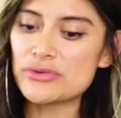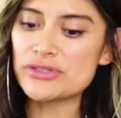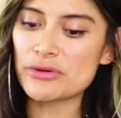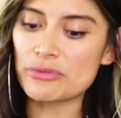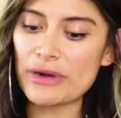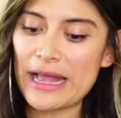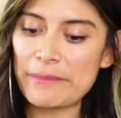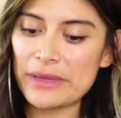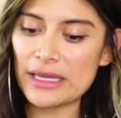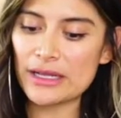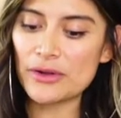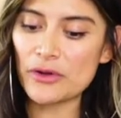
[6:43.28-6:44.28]
do
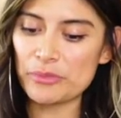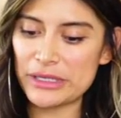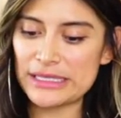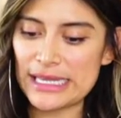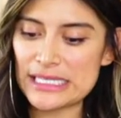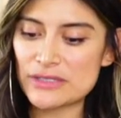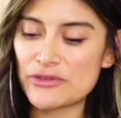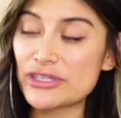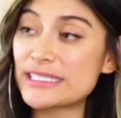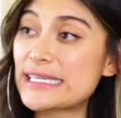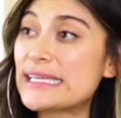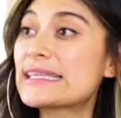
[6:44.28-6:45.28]
ceramic copitas for
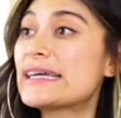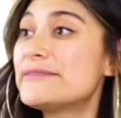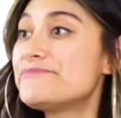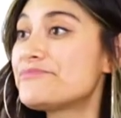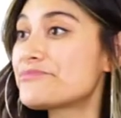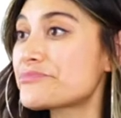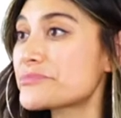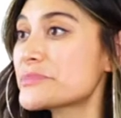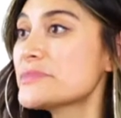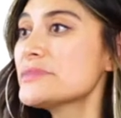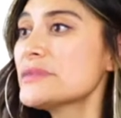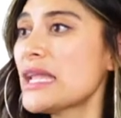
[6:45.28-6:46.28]
tequila.
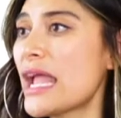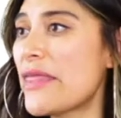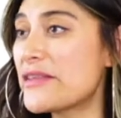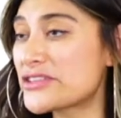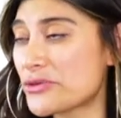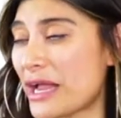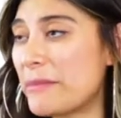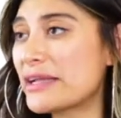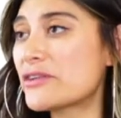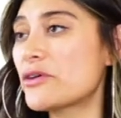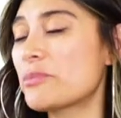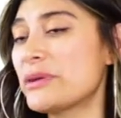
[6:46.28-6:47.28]
Yeah. Um, okay. And the
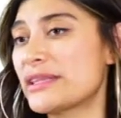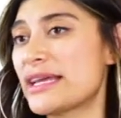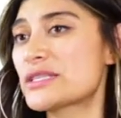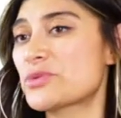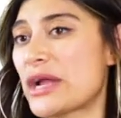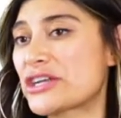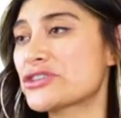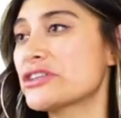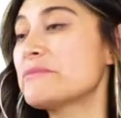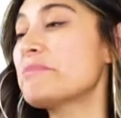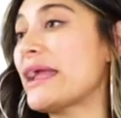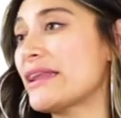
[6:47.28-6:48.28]
ceramic copitas oh,
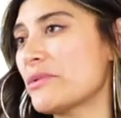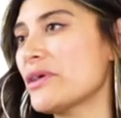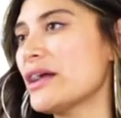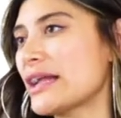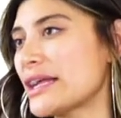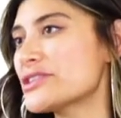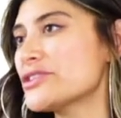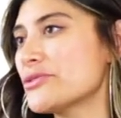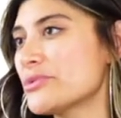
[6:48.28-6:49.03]
interesting. actually made in Oaxaca too.